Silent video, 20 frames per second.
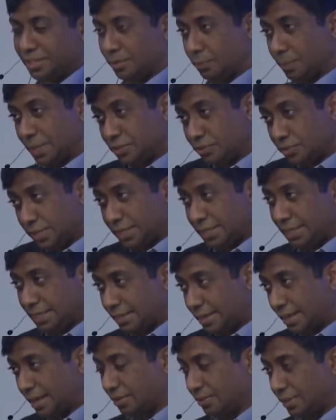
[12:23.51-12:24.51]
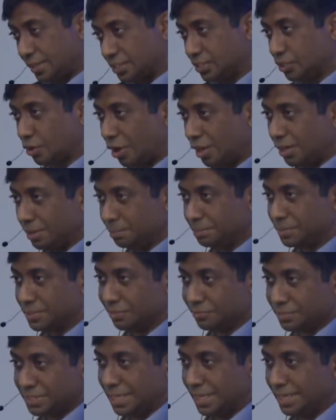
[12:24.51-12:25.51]
When reading down these columns
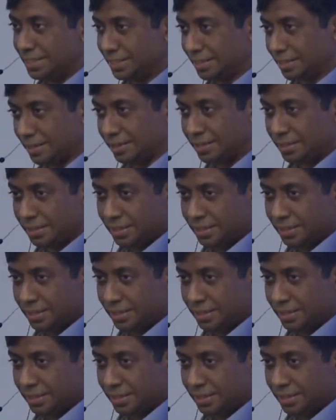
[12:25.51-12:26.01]
of data,